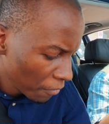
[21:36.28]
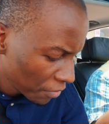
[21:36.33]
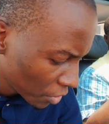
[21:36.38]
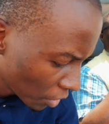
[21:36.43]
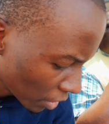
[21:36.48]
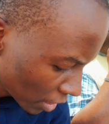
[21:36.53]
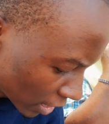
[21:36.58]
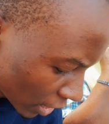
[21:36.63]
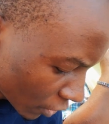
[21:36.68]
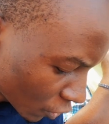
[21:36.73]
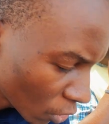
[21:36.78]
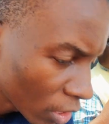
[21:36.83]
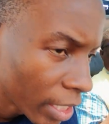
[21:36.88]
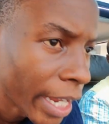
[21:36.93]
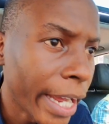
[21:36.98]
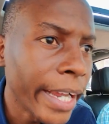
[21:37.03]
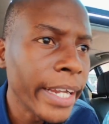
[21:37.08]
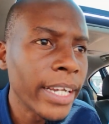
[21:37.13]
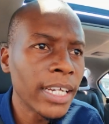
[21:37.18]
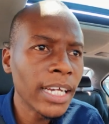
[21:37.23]
of songs that you
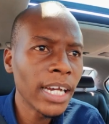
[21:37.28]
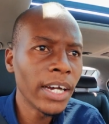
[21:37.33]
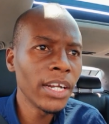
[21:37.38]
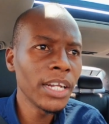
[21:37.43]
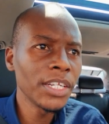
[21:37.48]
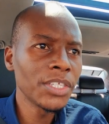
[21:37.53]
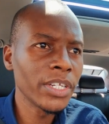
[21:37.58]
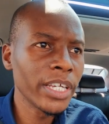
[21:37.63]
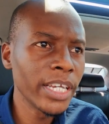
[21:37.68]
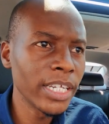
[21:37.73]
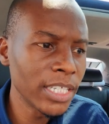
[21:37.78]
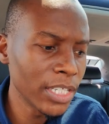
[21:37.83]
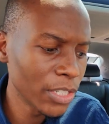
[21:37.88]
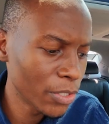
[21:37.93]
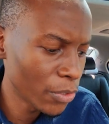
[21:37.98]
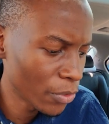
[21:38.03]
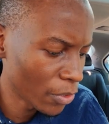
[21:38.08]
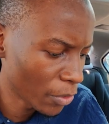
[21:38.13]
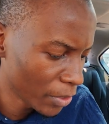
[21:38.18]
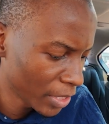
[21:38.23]
like. I want us to get
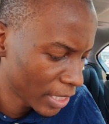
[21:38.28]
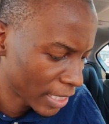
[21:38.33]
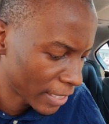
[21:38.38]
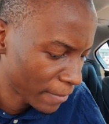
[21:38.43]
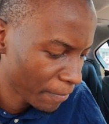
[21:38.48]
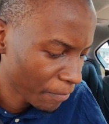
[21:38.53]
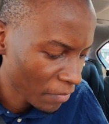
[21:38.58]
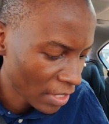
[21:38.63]
into those.